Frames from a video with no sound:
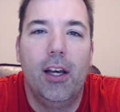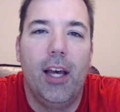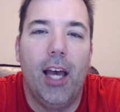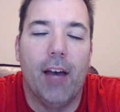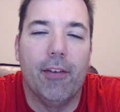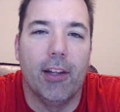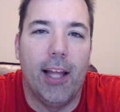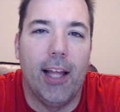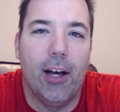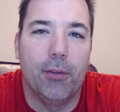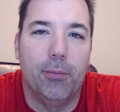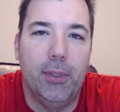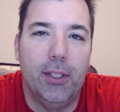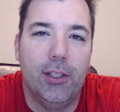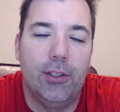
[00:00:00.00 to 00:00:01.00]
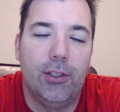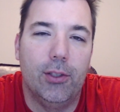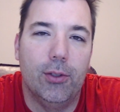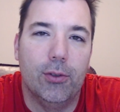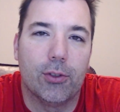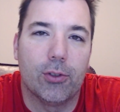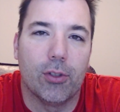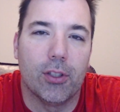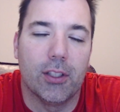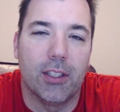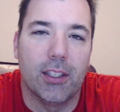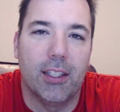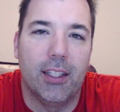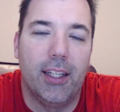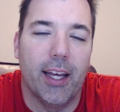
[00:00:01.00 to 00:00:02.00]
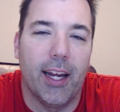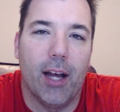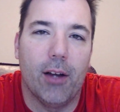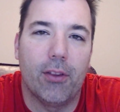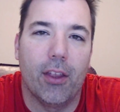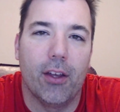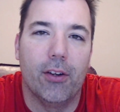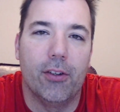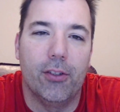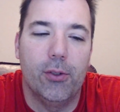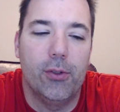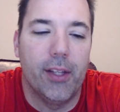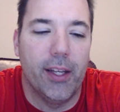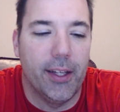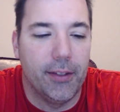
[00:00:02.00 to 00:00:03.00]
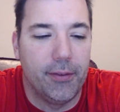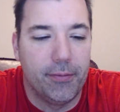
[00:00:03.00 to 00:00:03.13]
have allowed me to sort of get out there and do that.